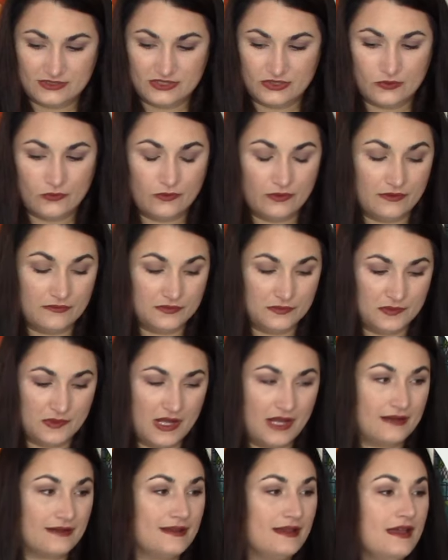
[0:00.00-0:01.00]
to a corner of a
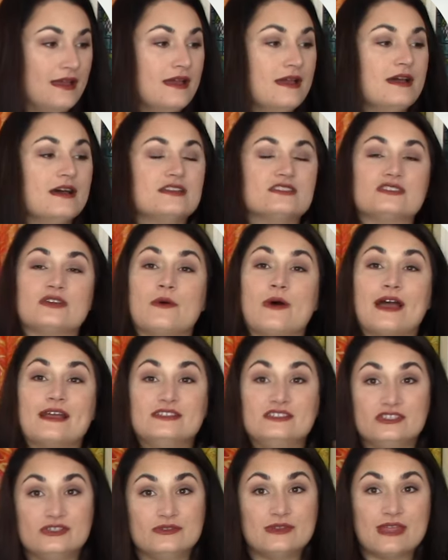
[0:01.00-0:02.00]
block. So I
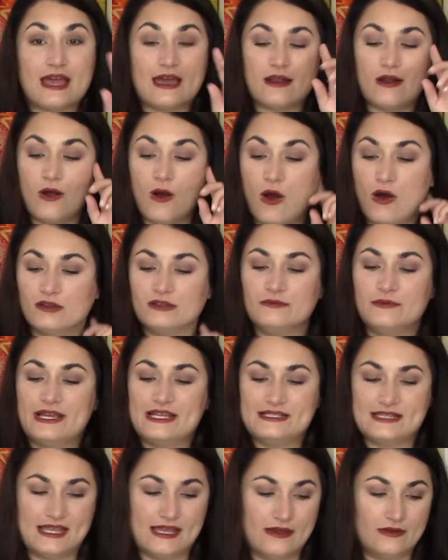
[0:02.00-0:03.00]
do that all the
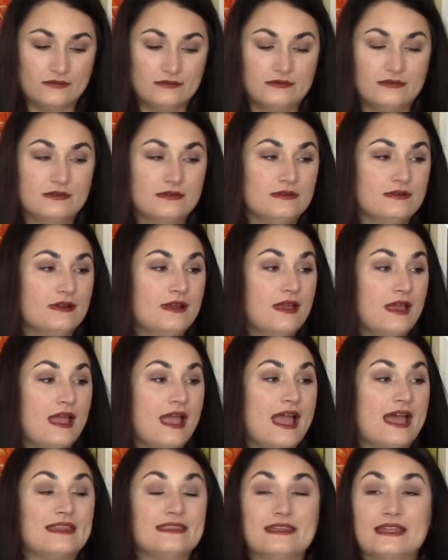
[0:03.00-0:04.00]
way down,
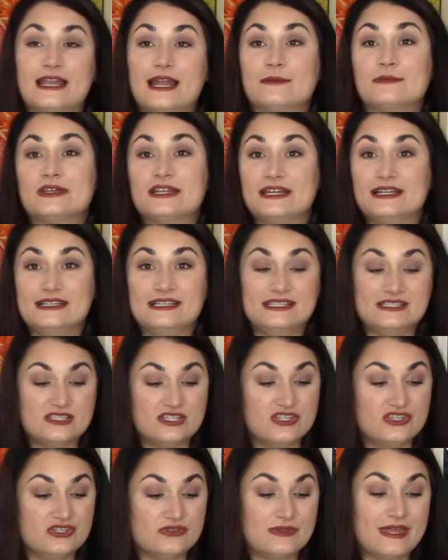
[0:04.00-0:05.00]
and then I'm gonna need
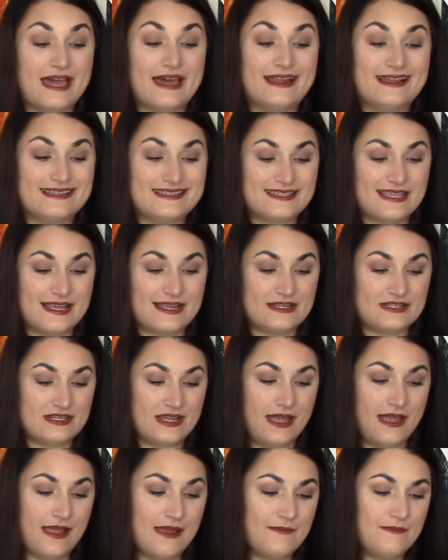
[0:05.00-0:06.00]
to do that a second
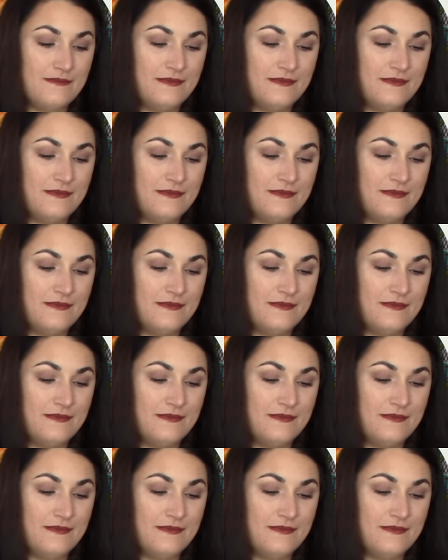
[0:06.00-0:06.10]
time